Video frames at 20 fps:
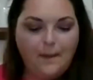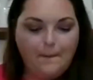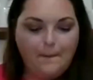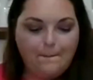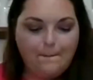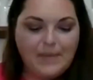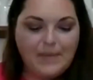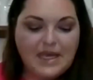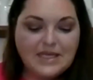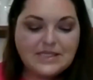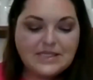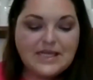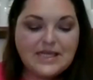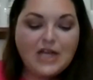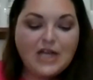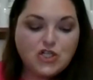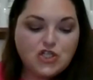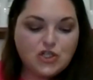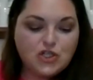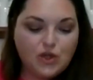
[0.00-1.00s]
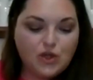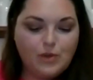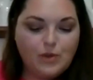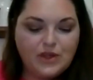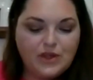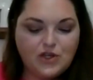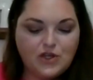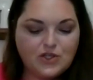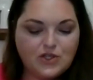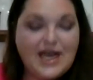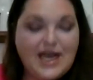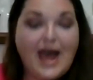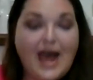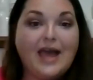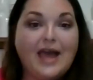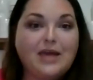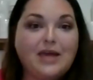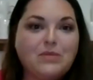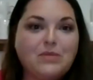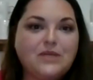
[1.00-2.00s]
Be intentional with your
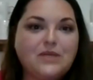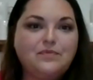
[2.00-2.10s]
time